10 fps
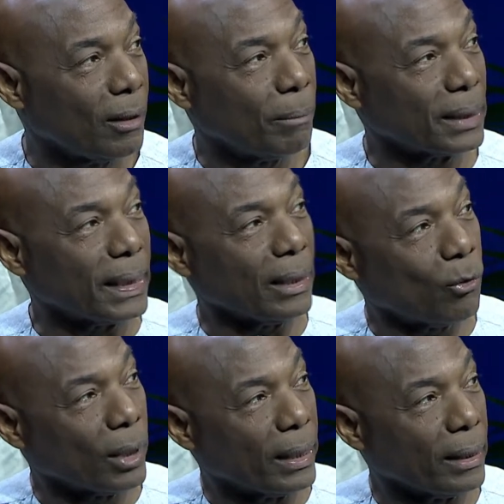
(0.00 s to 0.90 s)
But
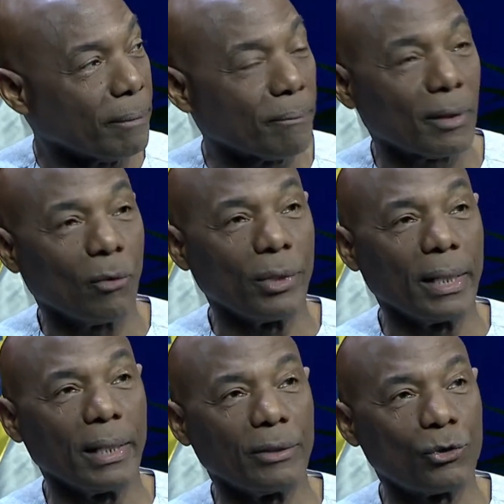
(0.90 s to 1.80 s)
equally, we
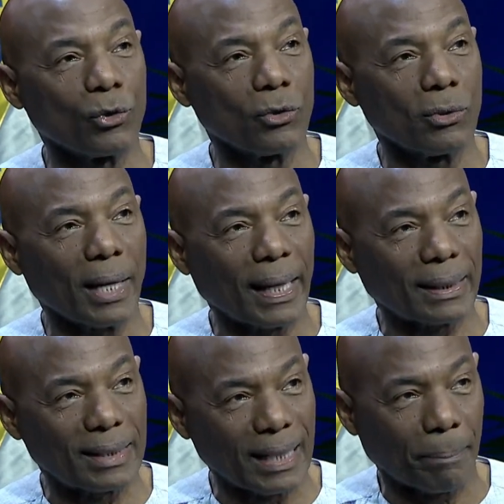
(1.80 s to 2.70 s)
need to
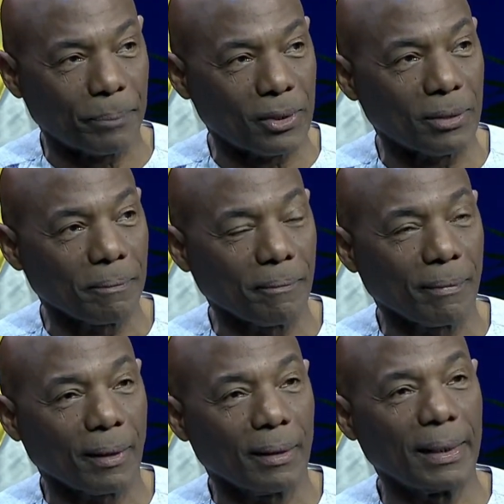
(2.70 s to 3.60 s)
accept
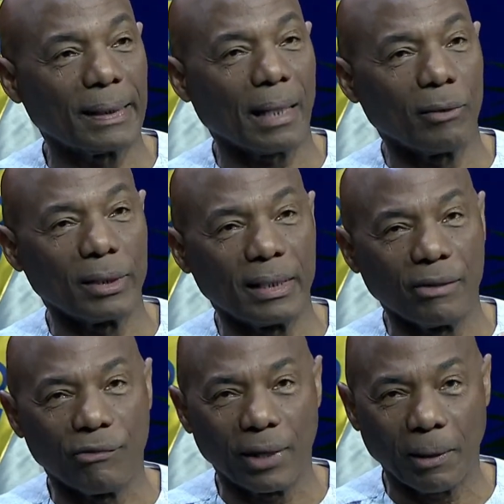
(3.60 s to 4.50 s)
that our
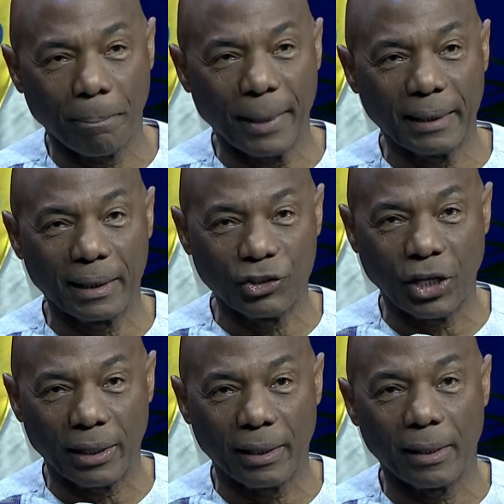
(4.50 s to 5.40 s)
development
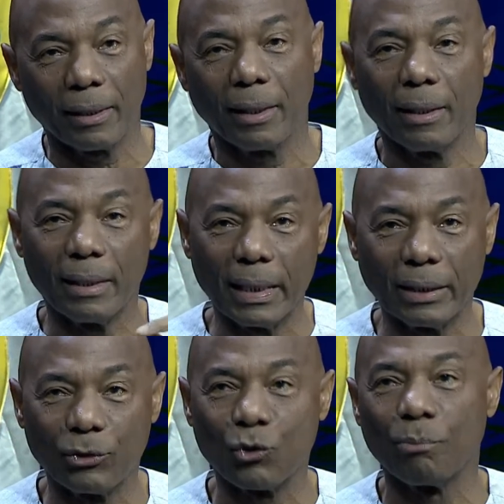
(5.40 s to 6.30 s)
agenda
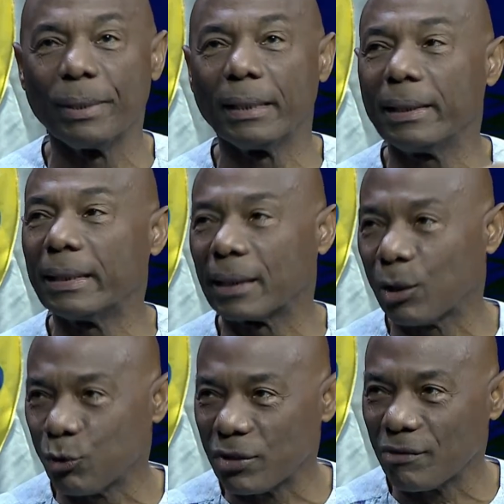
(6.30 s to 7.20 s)
needs to be
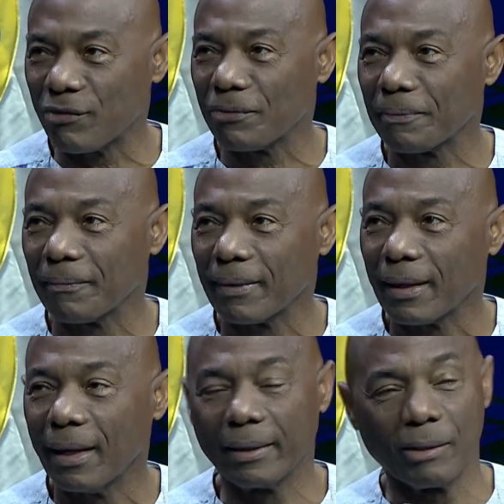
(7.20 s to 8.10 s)
inclusive.
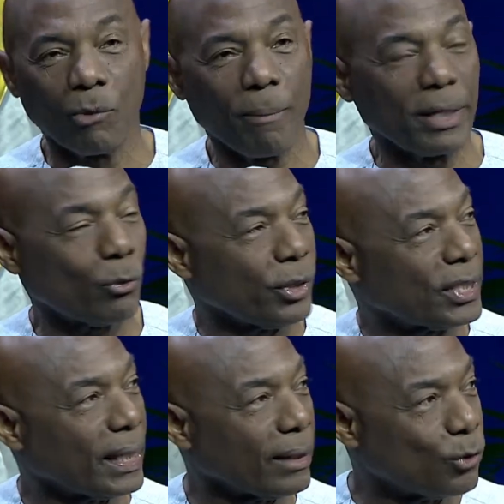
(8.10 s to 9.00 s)
And the moment we
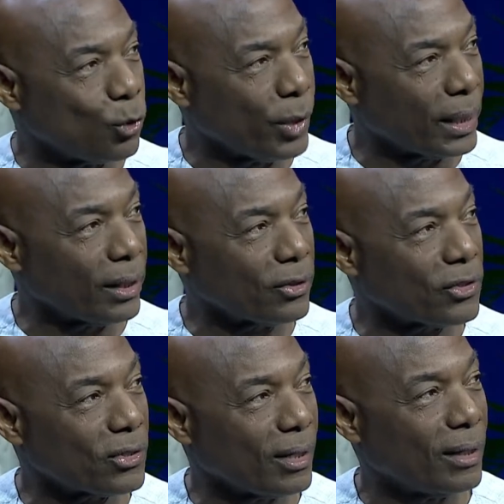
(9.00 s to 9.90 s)
start doing
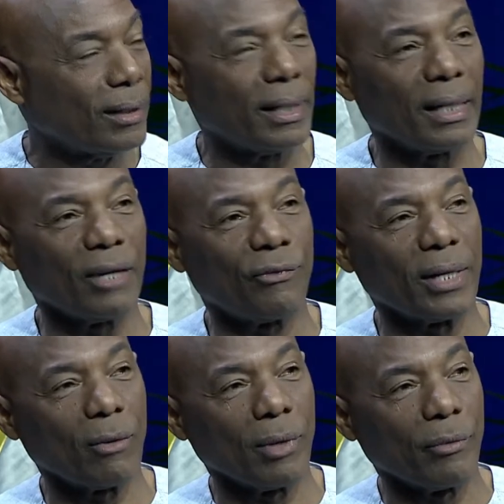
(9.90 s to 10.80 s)
this, then I
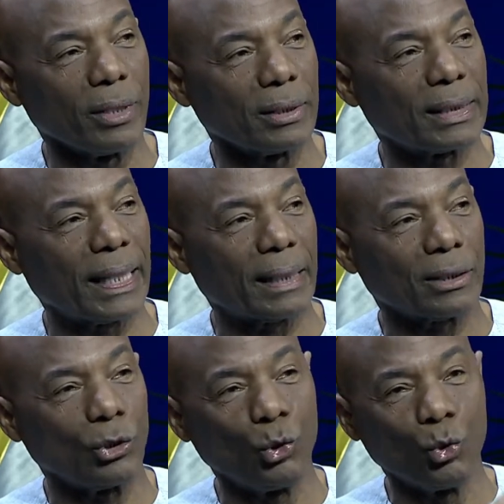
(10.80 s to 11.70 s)
think we will start
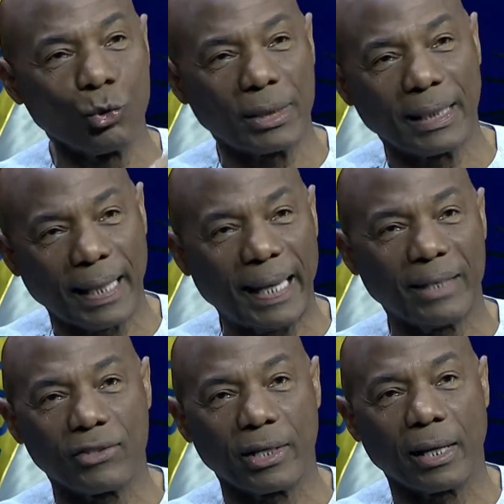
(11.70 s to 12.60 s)

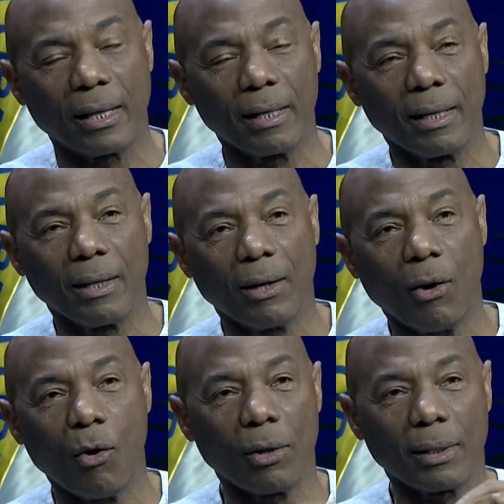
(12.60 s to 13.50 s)
utilizing
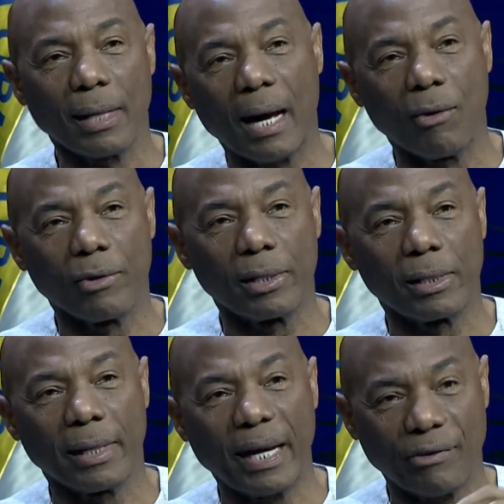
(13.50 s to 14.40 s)
all
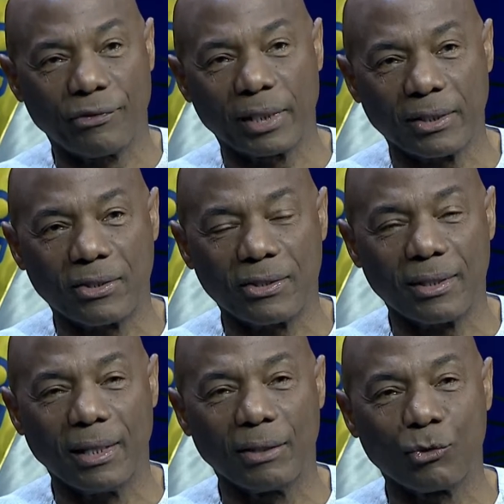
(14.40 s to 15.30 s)
our efforts
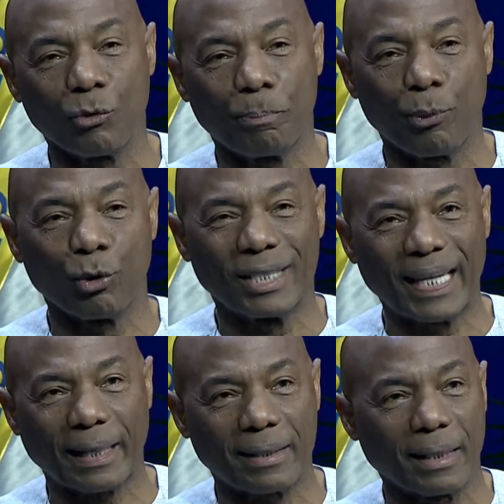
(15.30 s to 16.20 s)
into
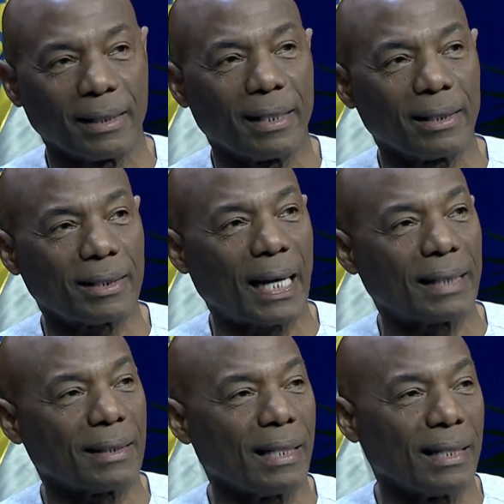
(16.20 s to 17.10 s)
projecting this
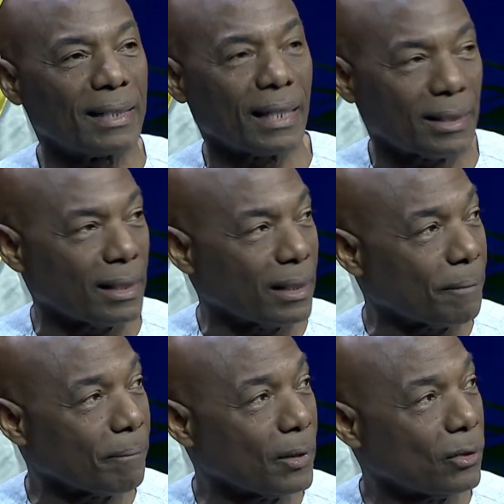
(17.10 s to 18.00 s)
as a necessity.
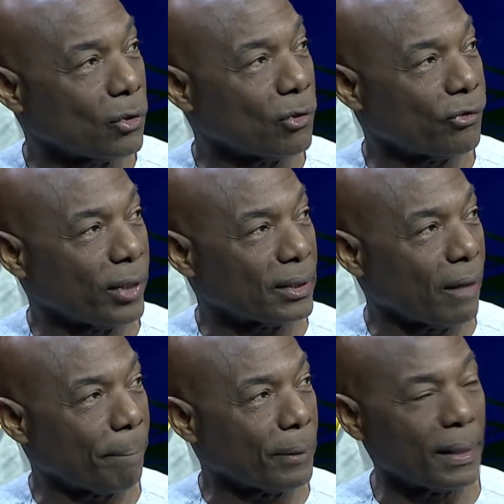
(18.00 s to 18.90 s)
So for
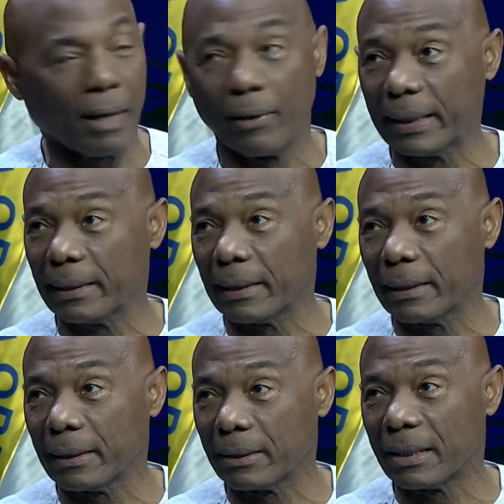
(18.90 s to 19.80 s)
example, now at
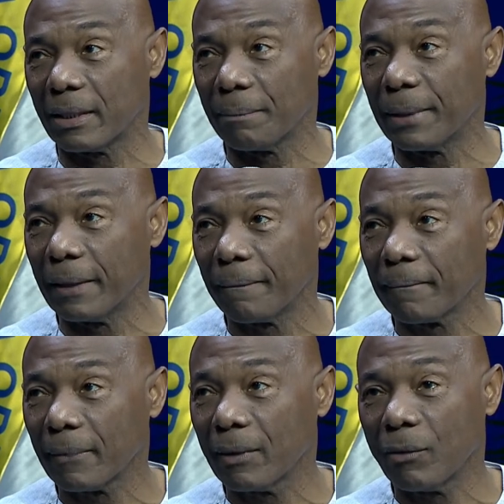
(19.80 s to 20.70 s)
the CDB,
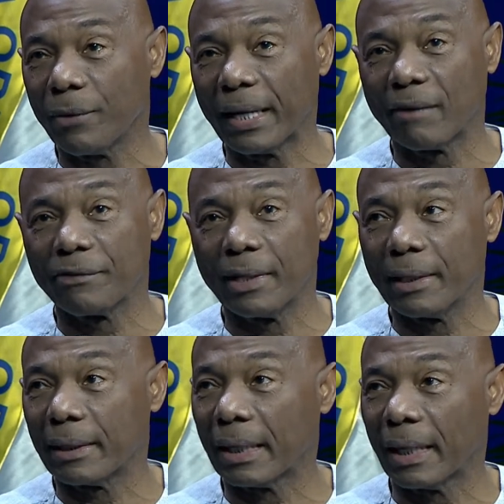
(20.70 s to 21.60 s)
we have
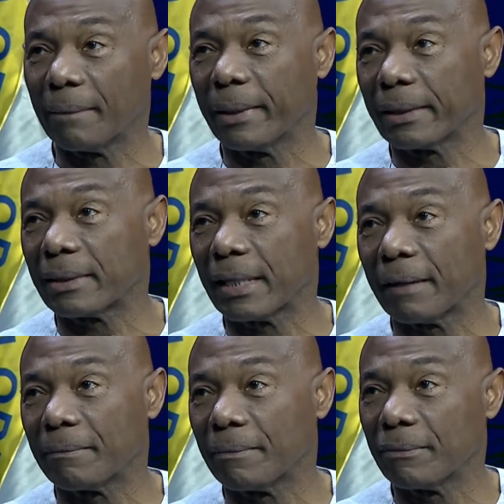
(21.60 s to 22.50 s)
the climate
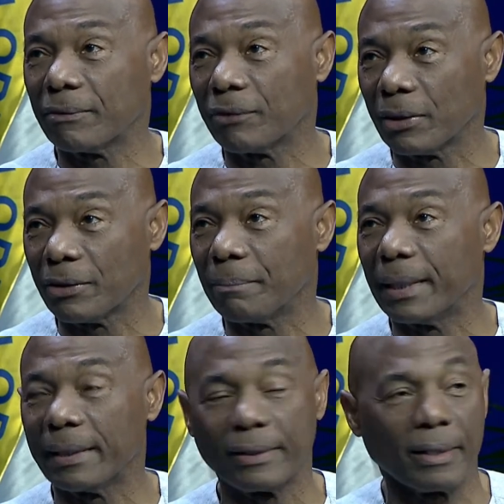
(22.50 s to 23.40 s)

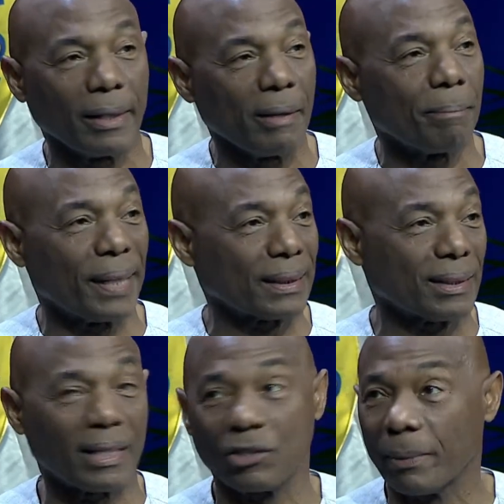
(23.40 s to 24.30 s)
vulnerability impact
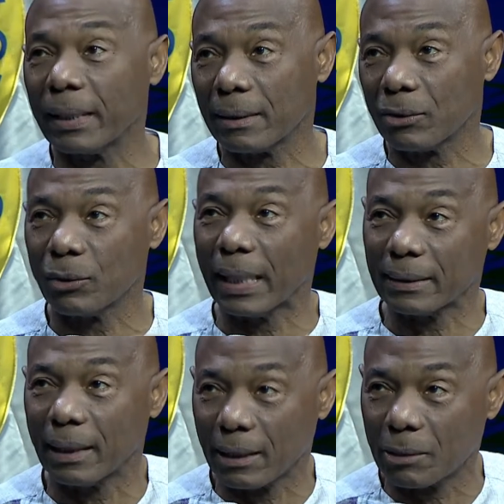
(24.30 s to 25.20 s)
assessment. So that
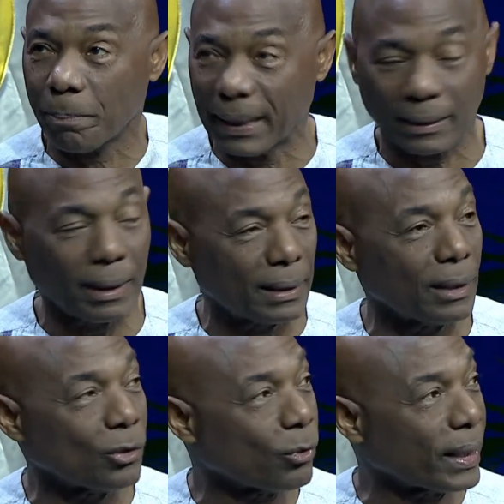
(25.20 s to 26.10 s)
takes part of that
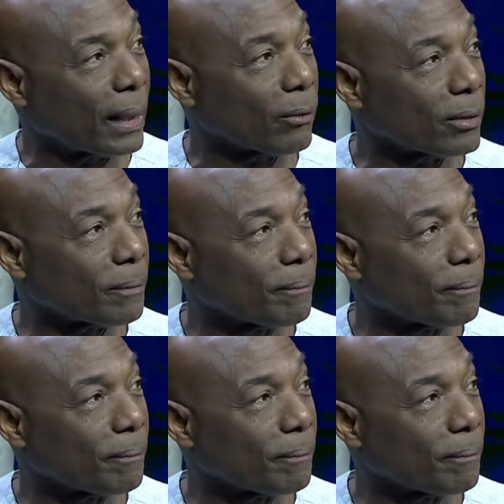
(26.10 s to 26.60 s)
into account.